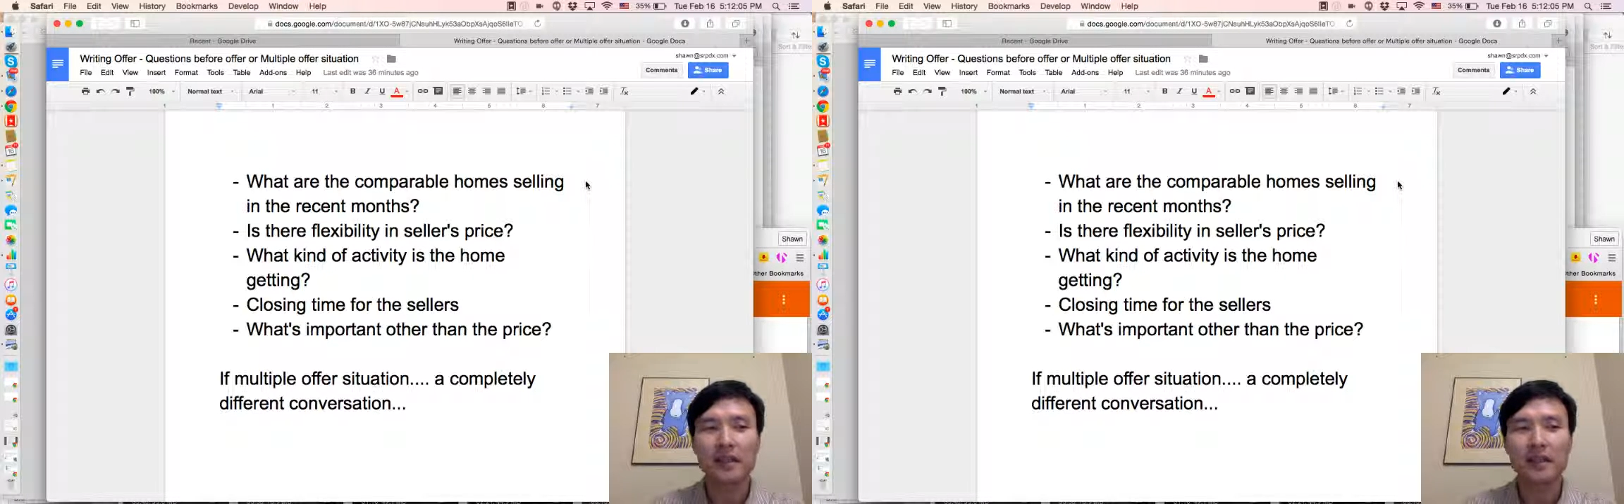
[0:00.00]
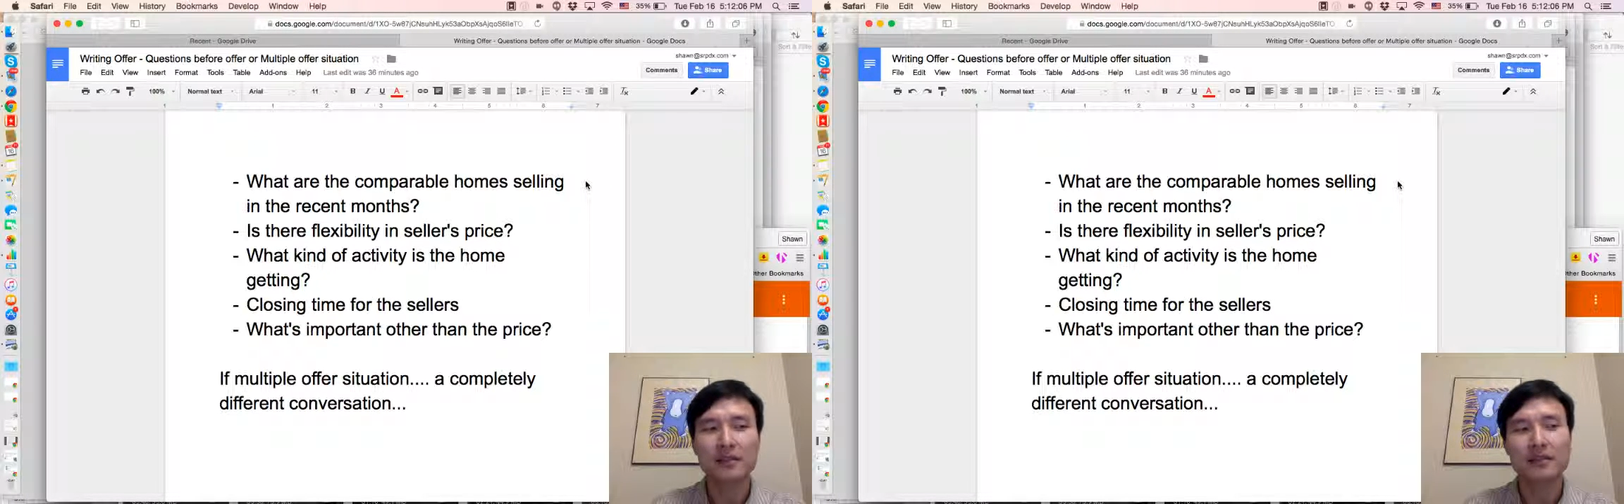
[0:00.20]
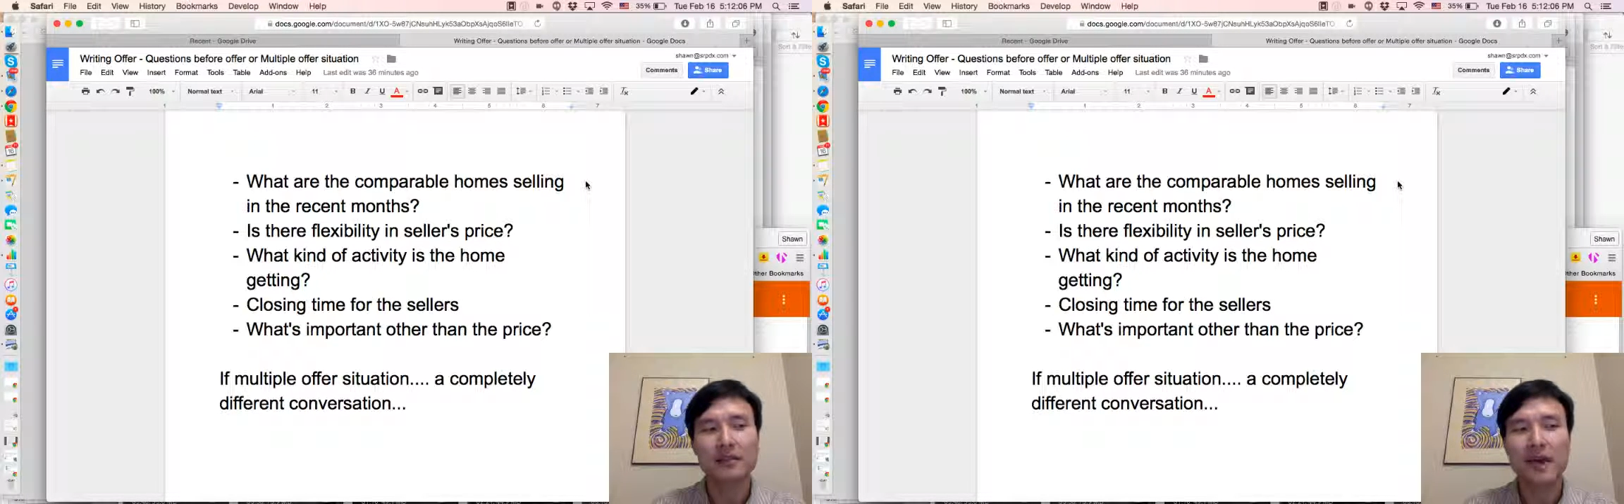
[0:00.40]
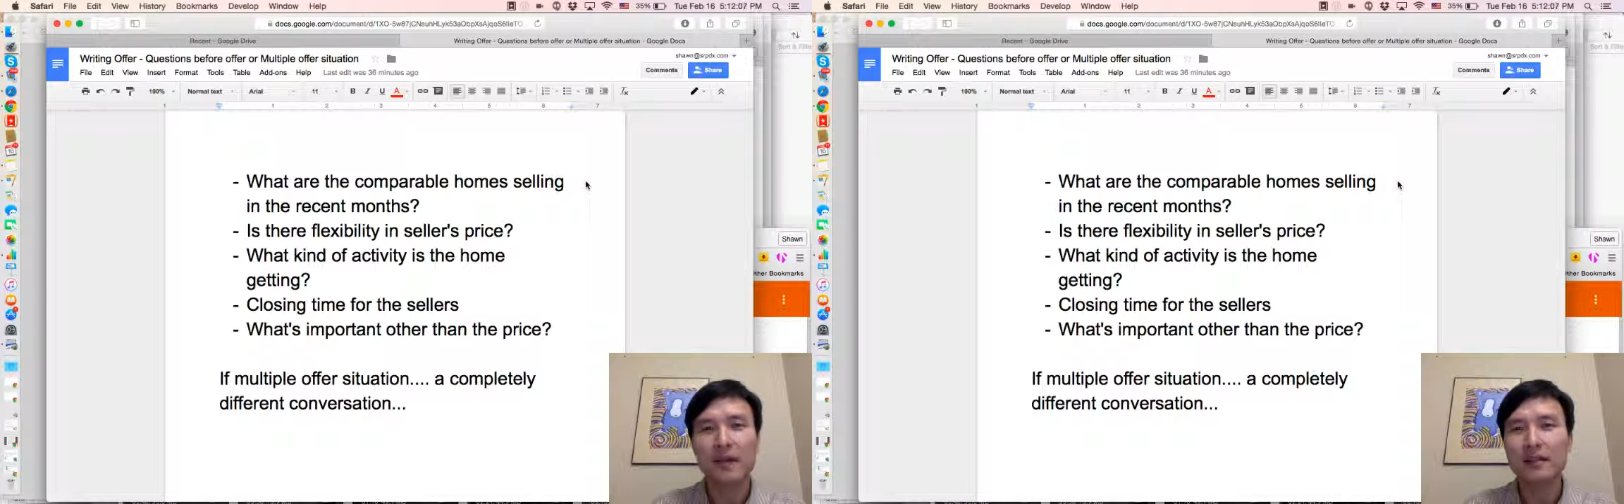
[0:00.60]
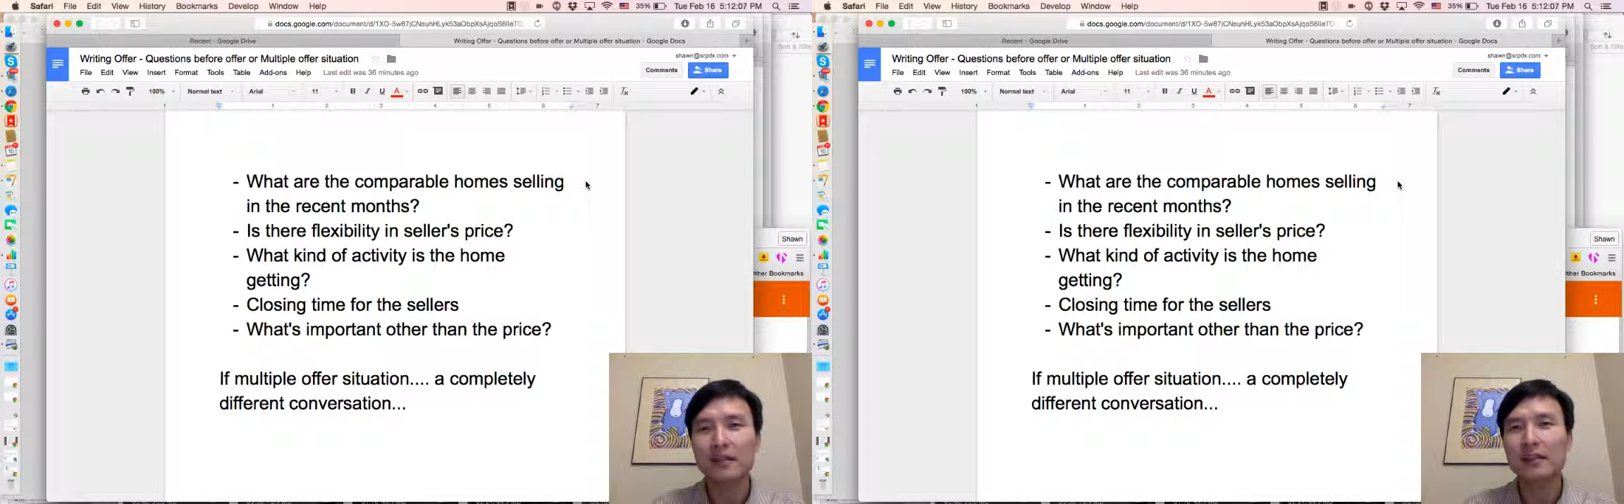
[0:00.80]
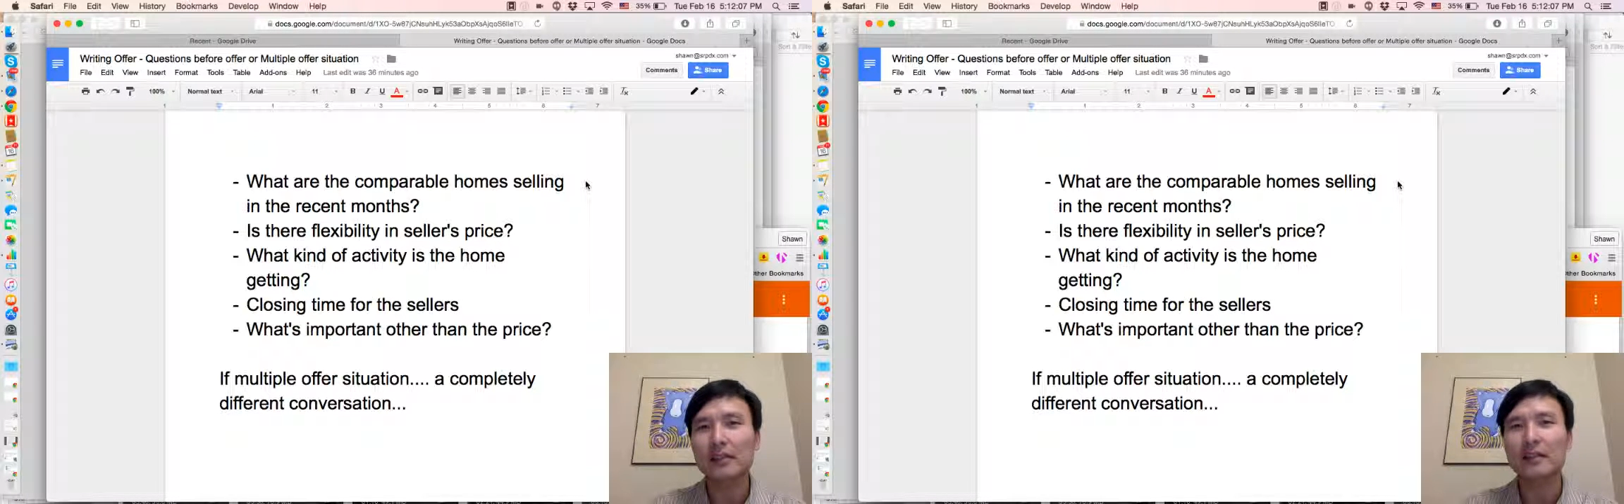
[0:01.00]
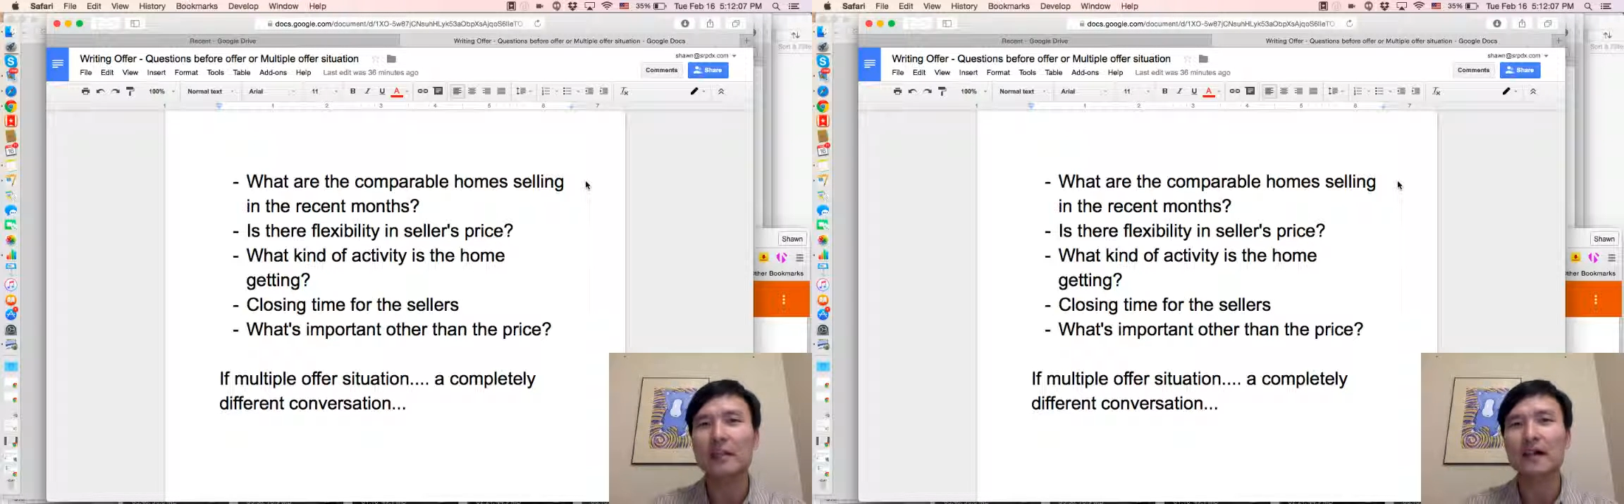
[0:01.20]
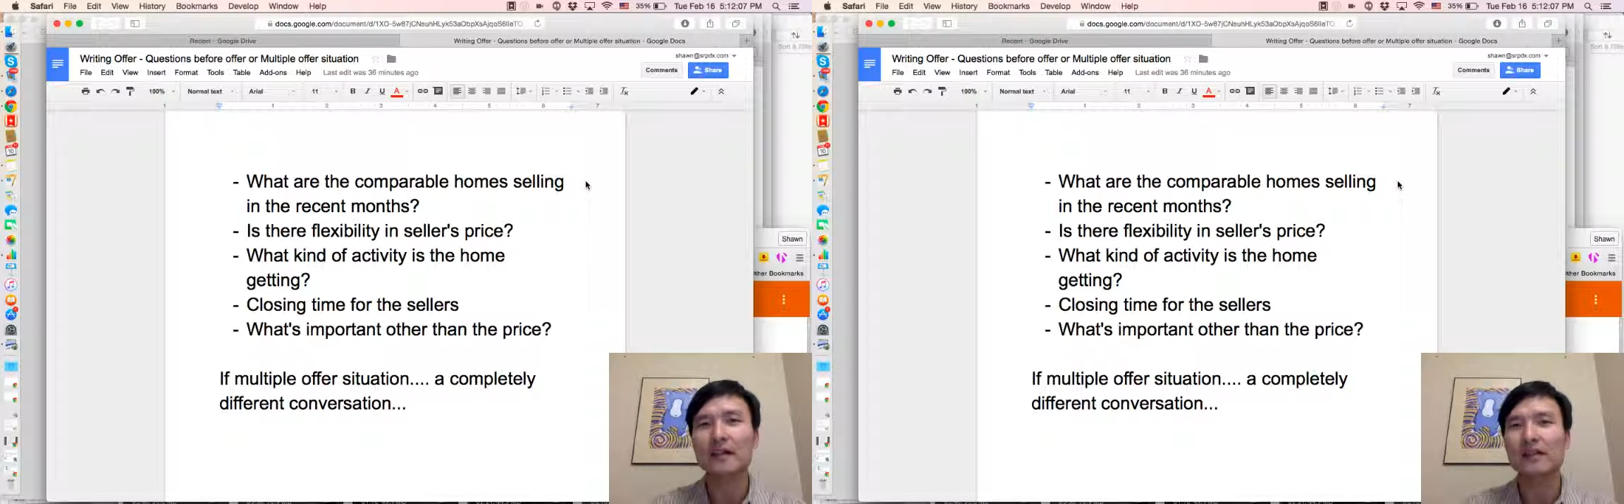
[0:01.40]
it's not a clean
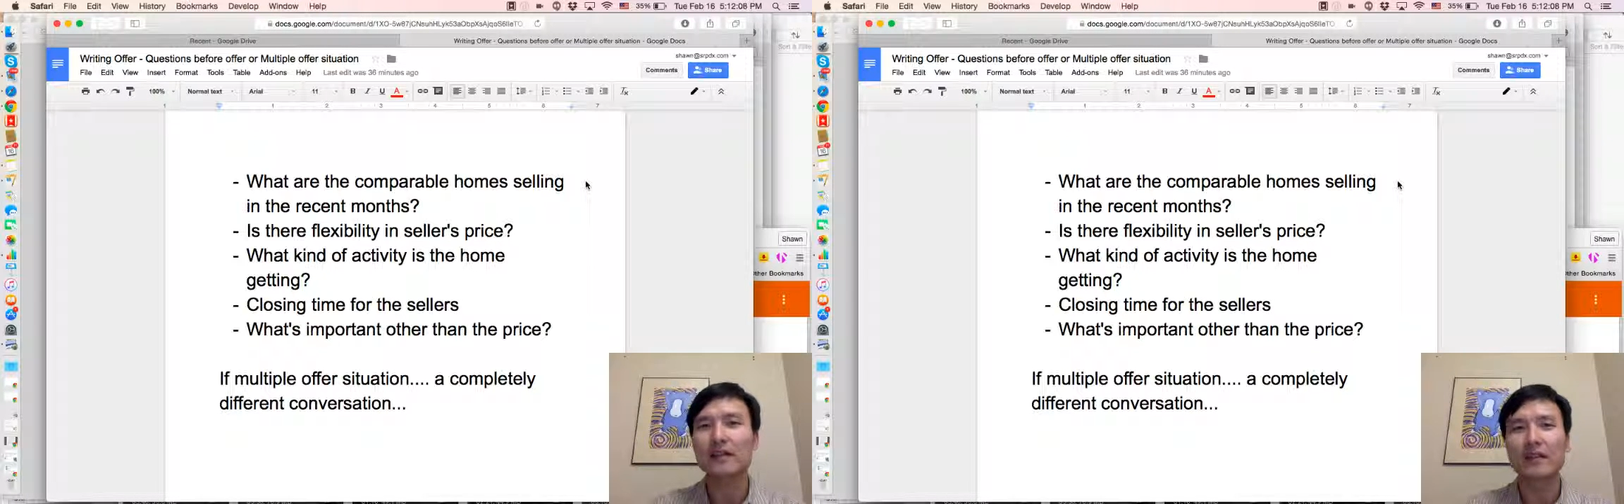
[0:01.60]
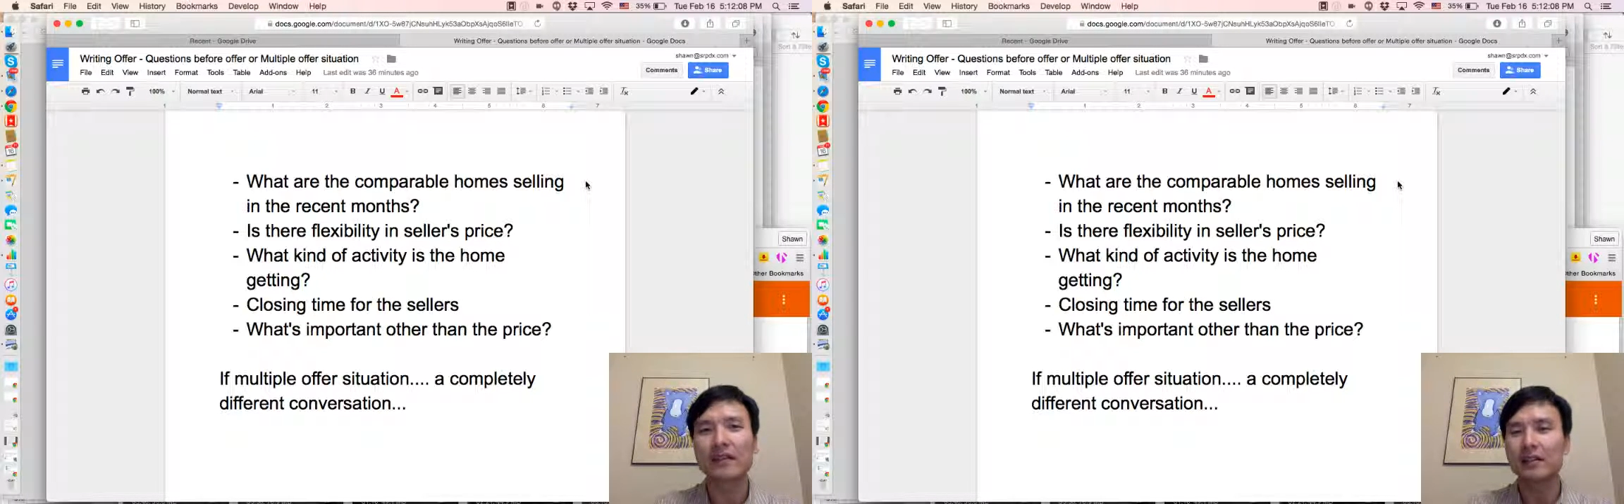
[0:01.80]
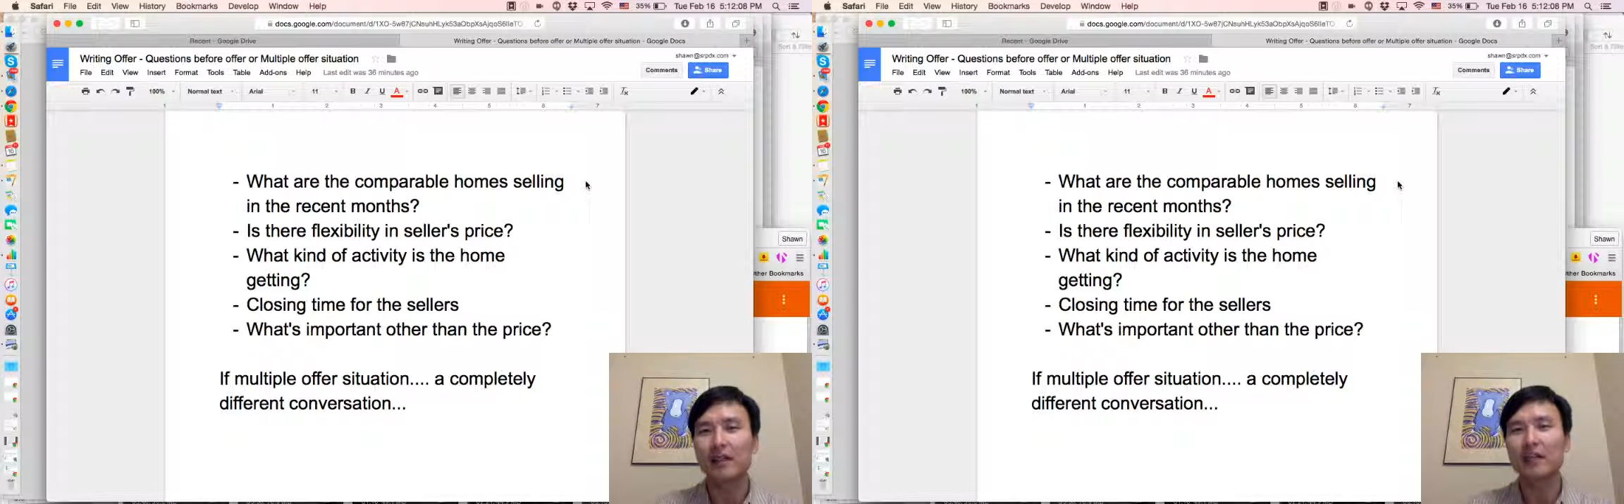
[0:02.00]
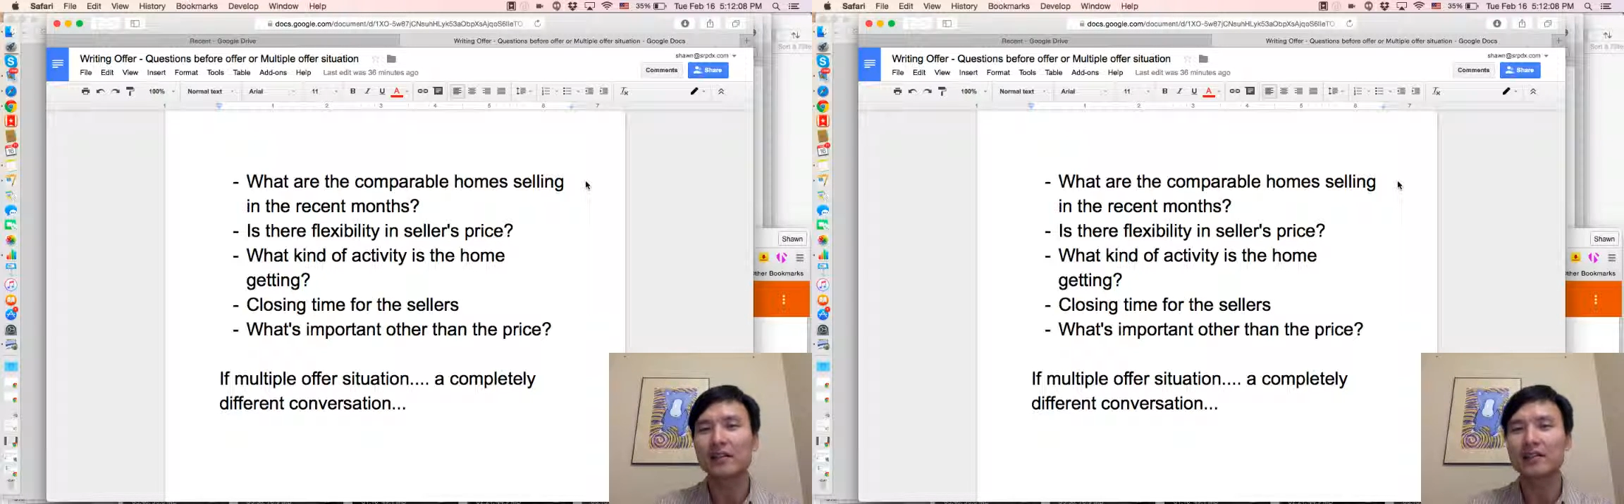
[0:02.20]
cut thing. I mean, it's